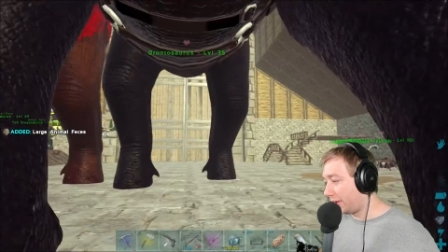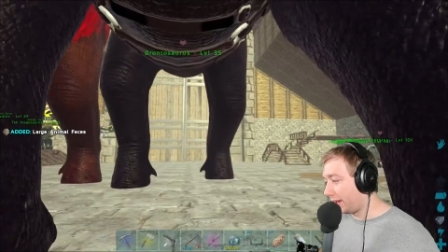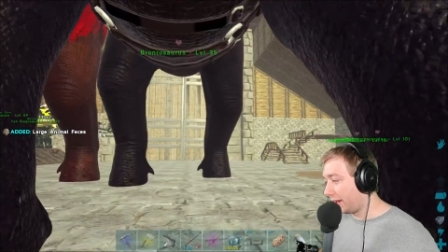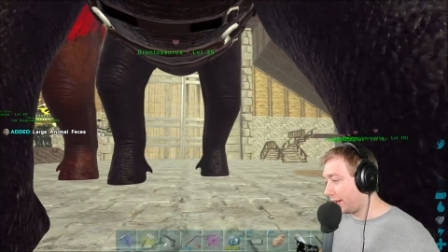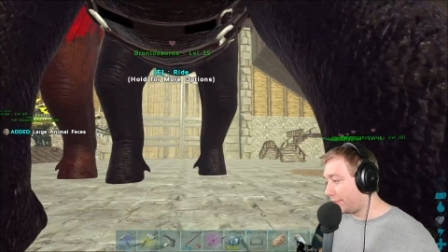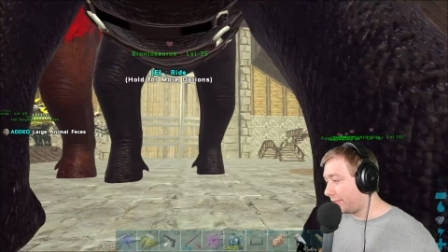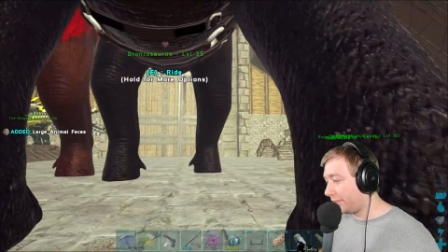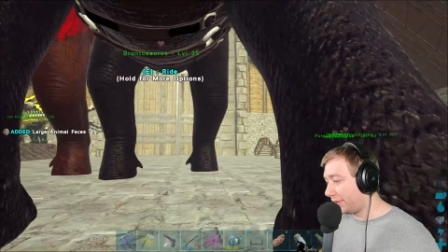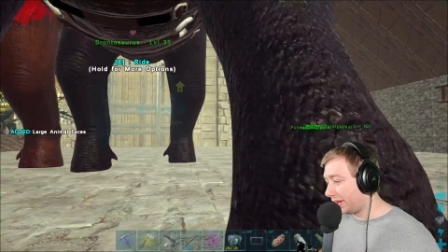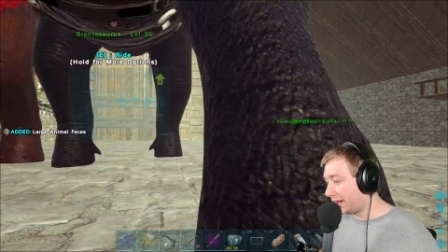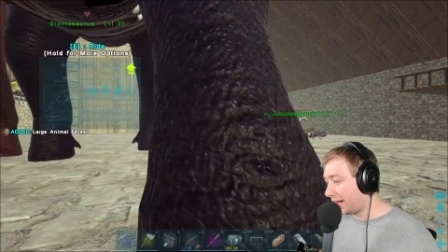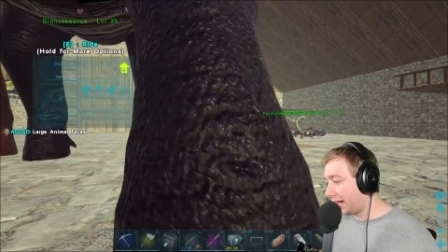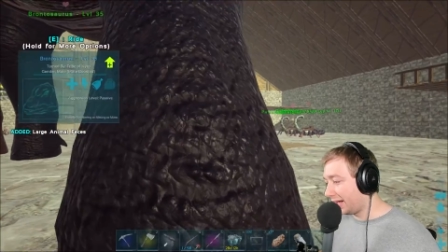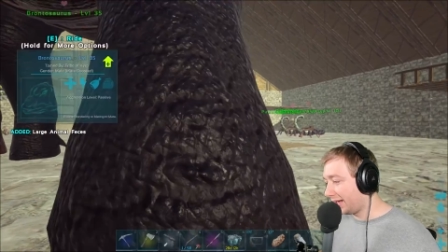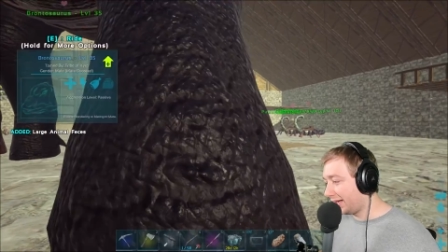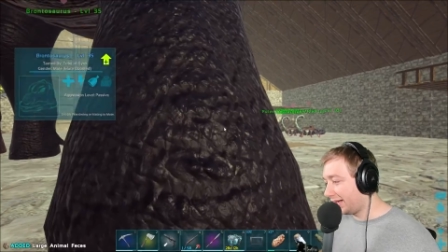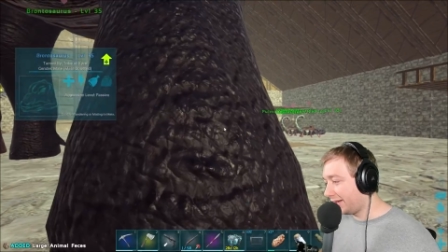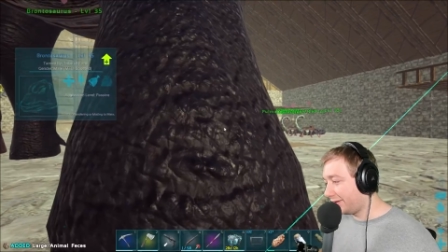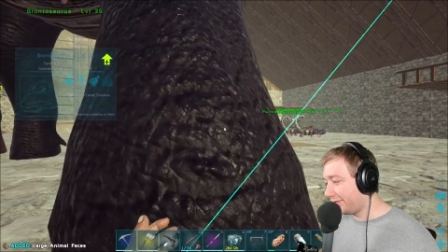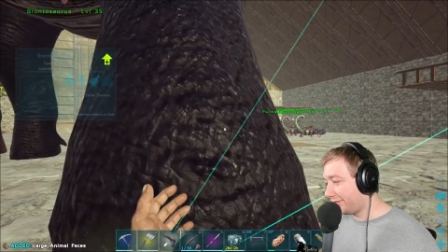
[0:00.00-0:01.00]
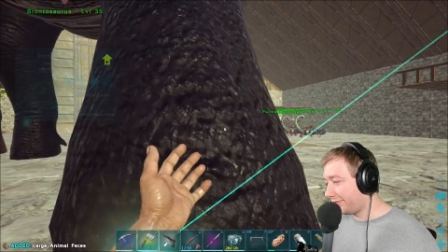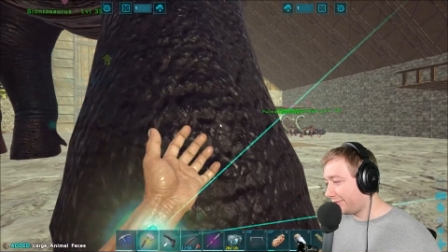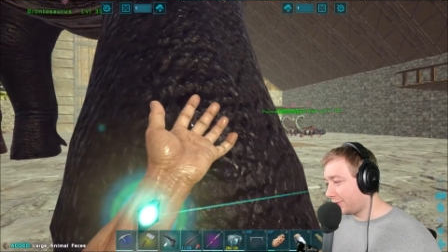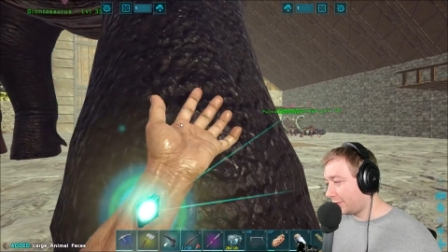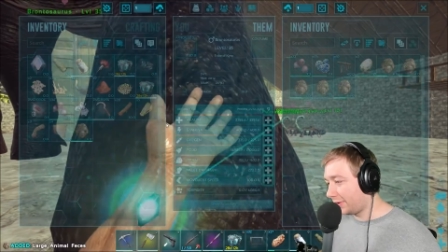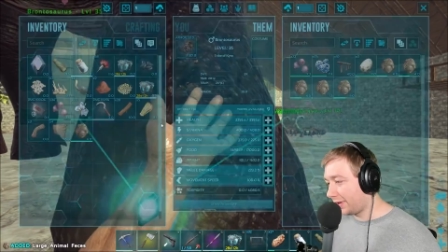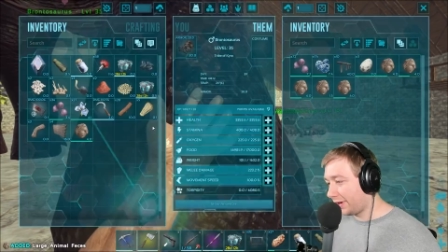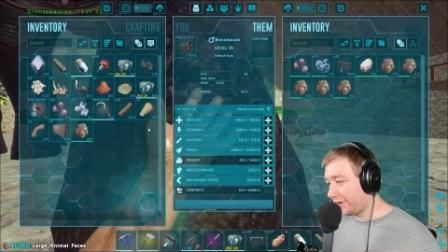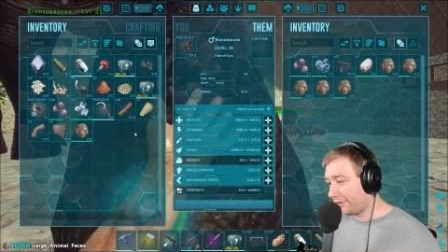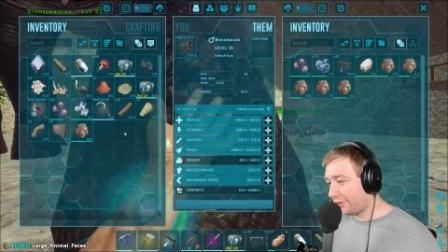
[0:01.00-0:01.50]
away, but I didn't
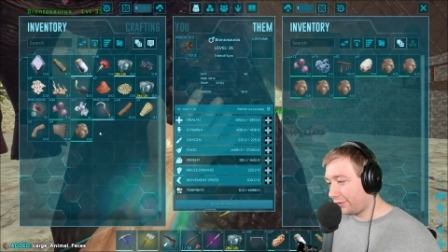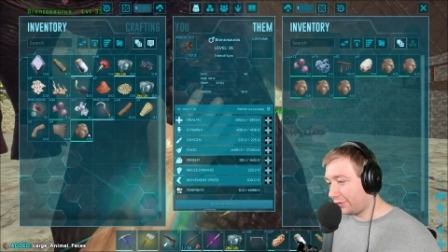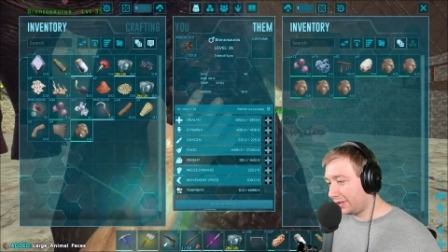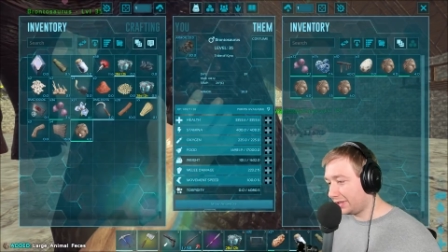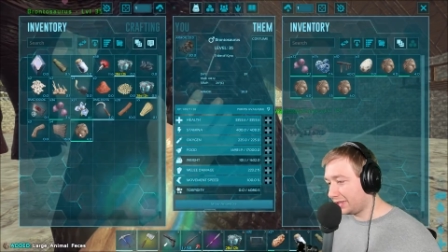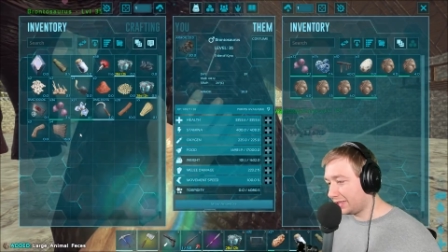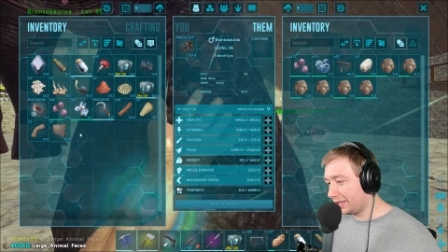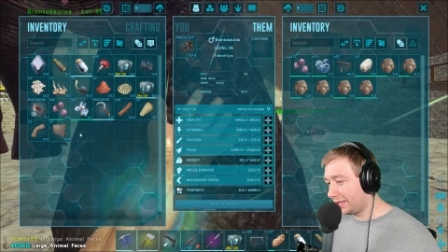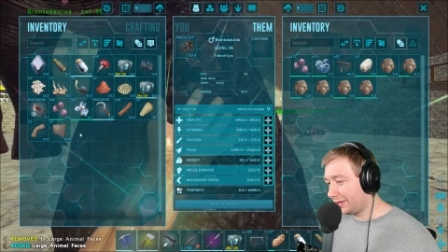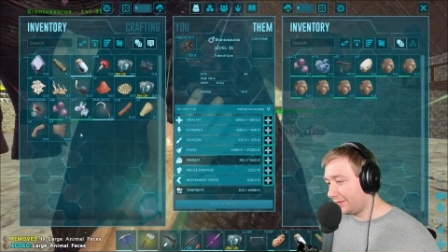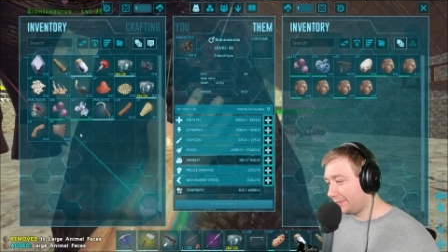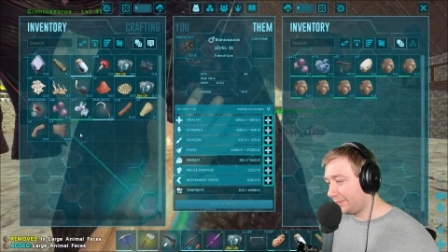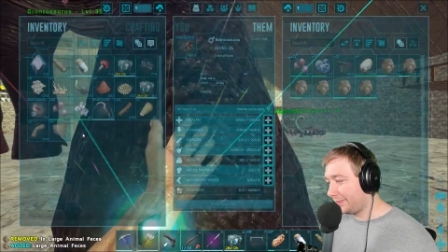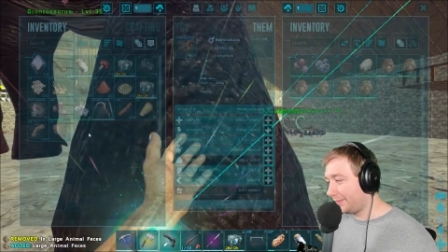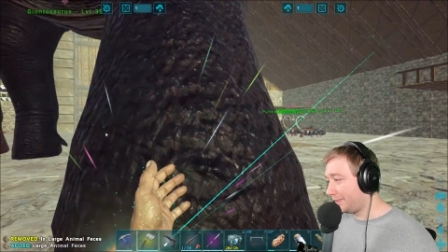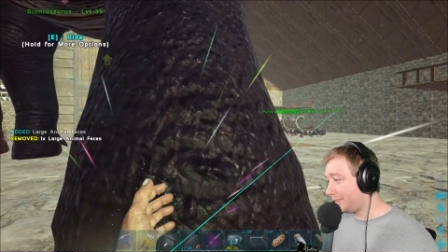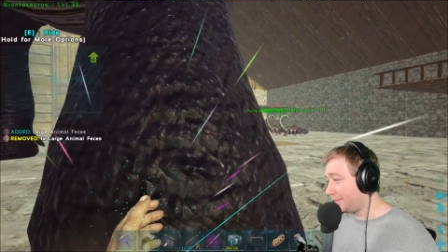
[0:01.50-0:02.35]
for whatever reason.